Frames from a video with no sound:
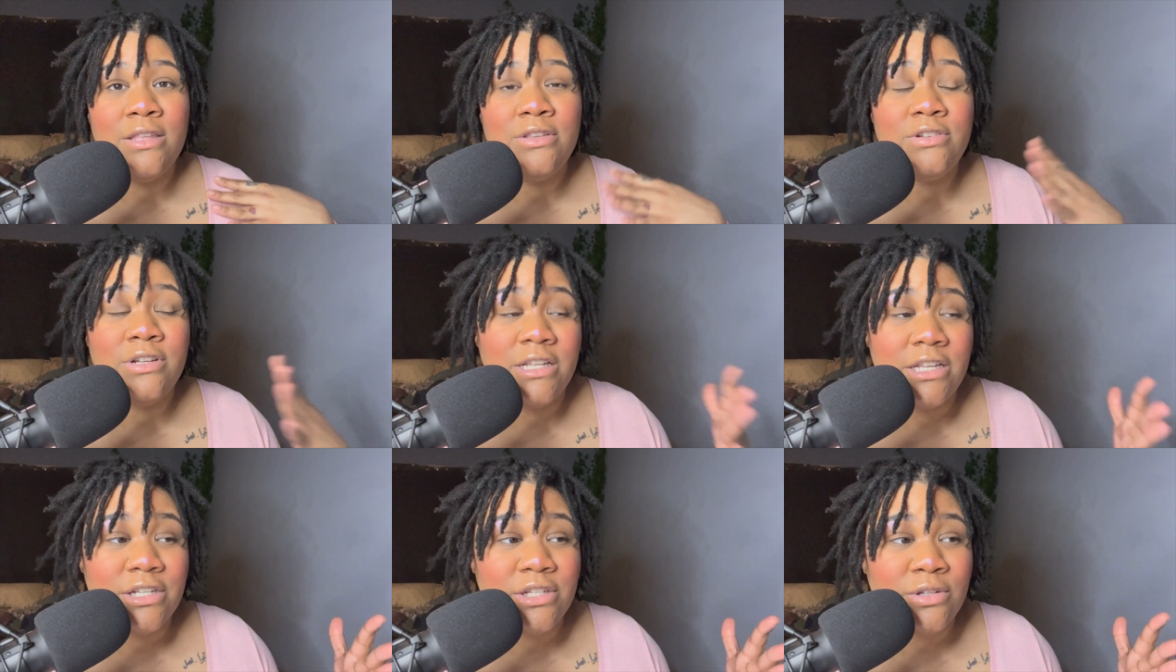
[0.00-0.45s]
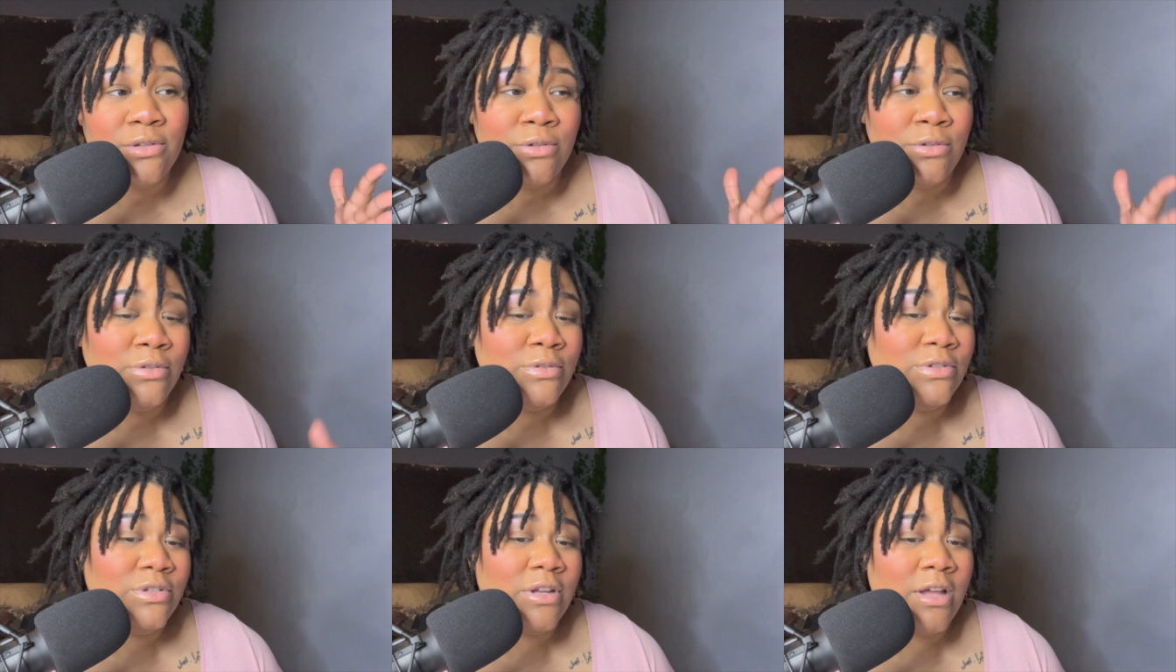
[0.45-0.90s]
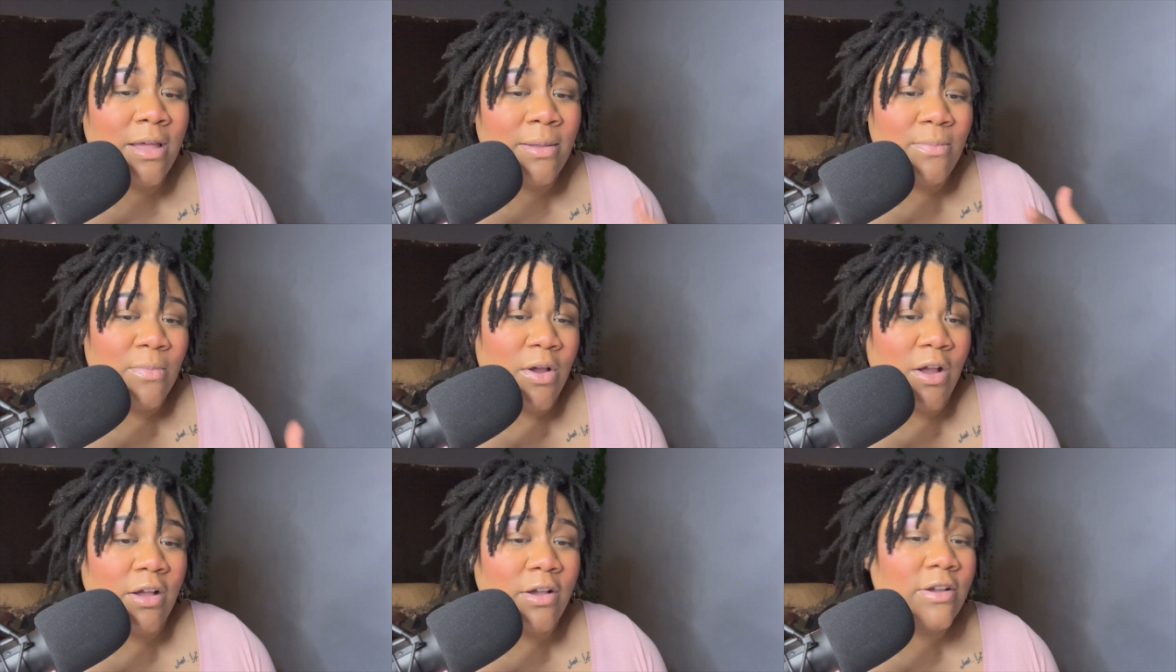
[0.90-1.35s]
traditional, try
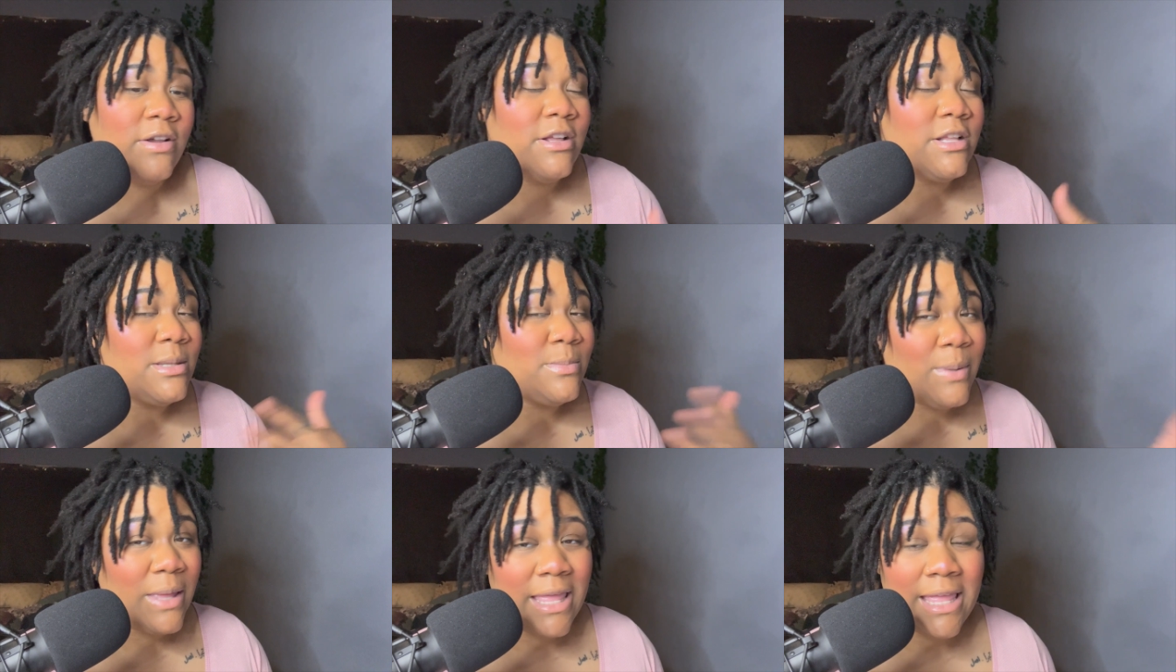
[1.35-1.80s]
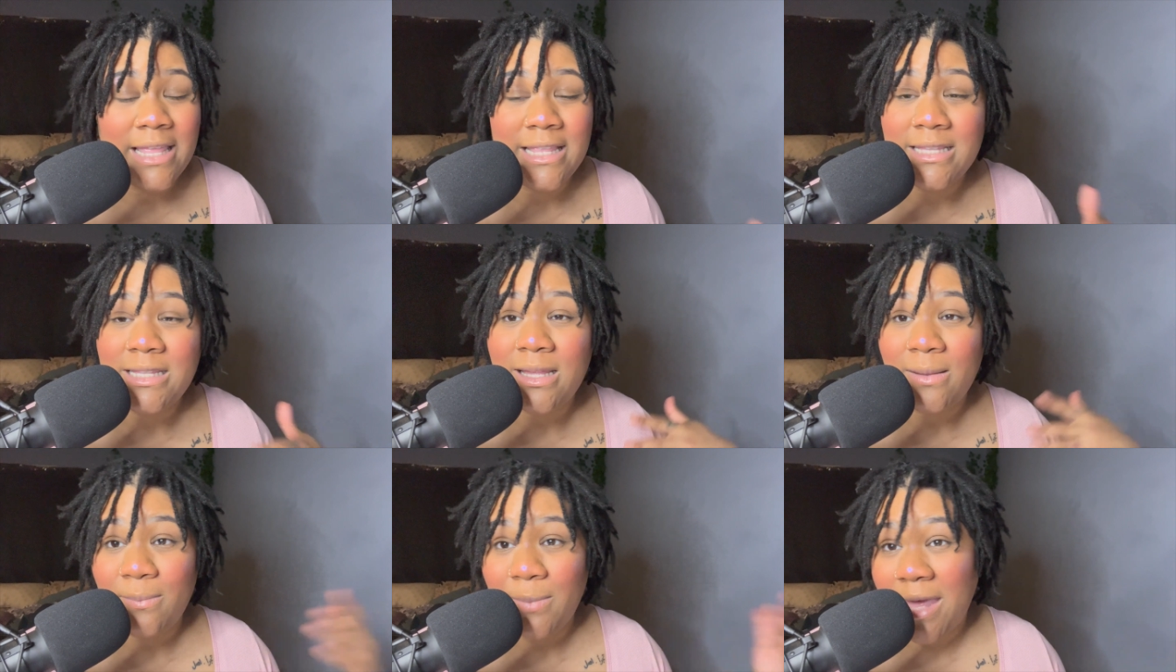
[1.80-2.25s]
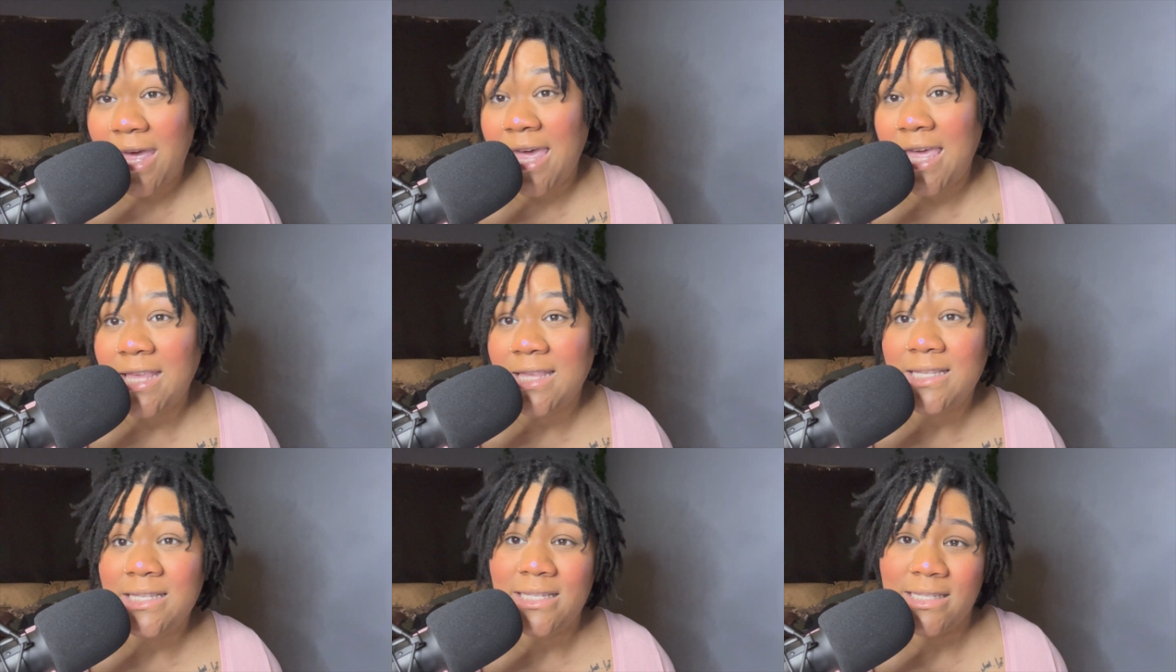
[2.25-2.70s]
markers, pens and
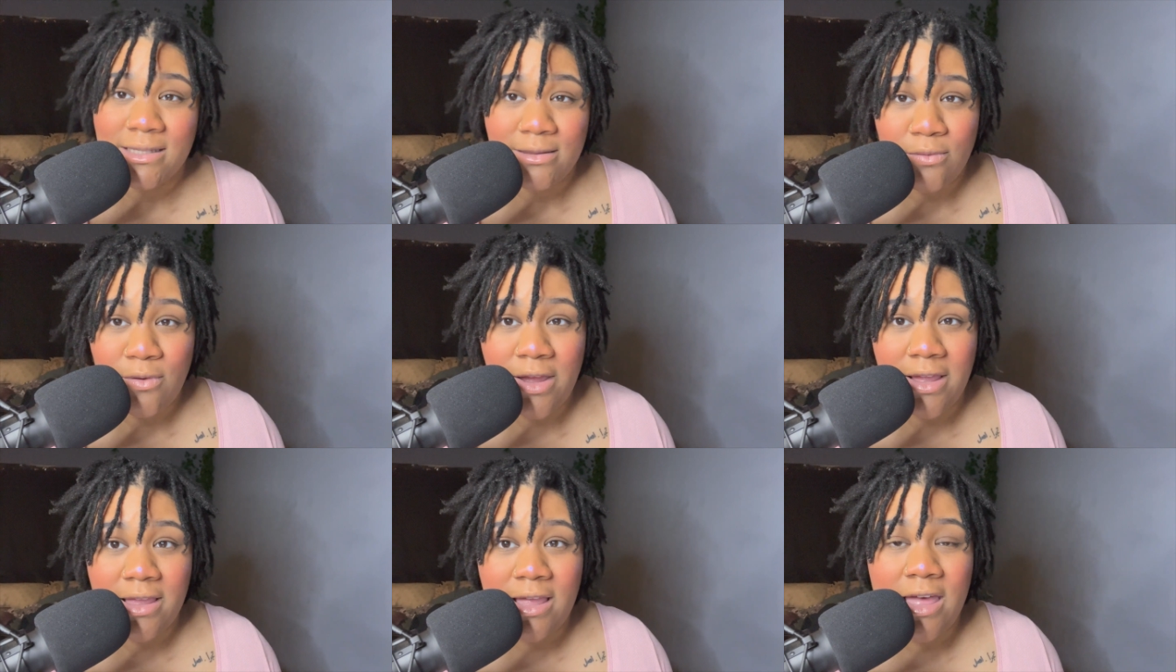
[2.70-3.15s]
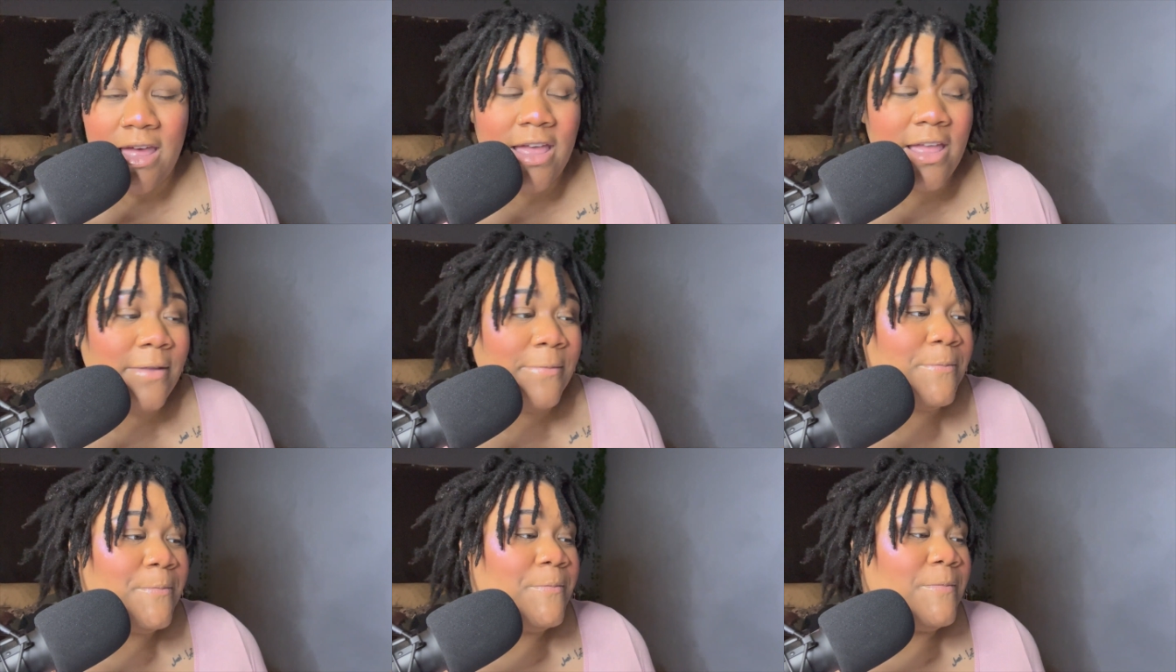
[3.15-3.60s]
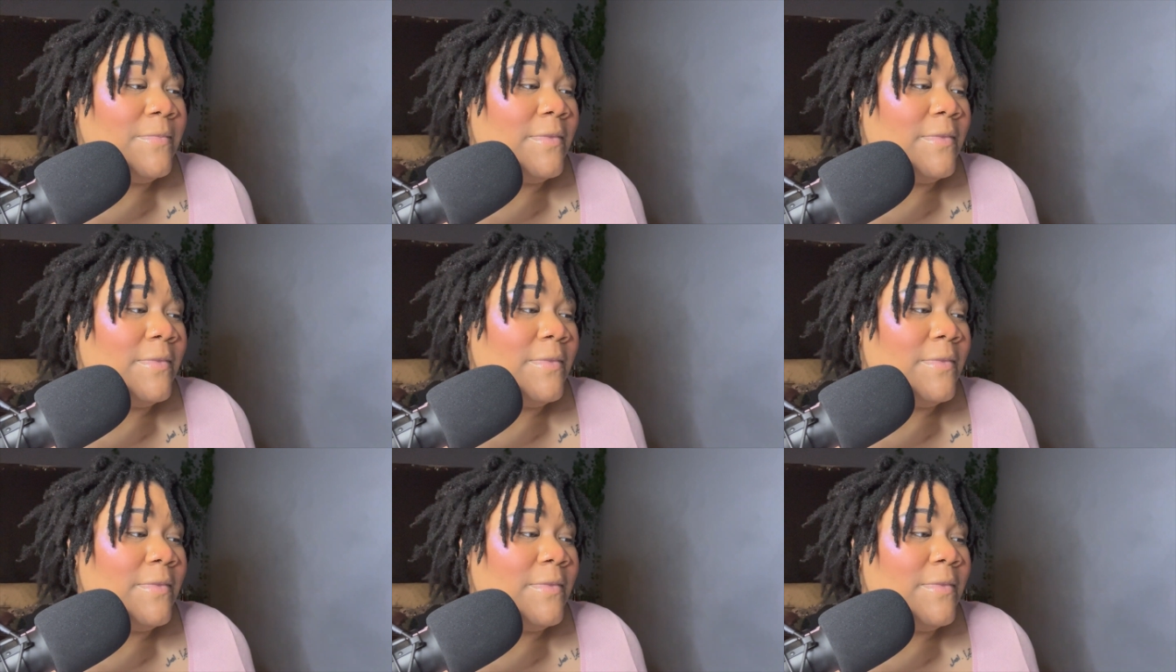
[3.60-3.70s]
paints and whatnot.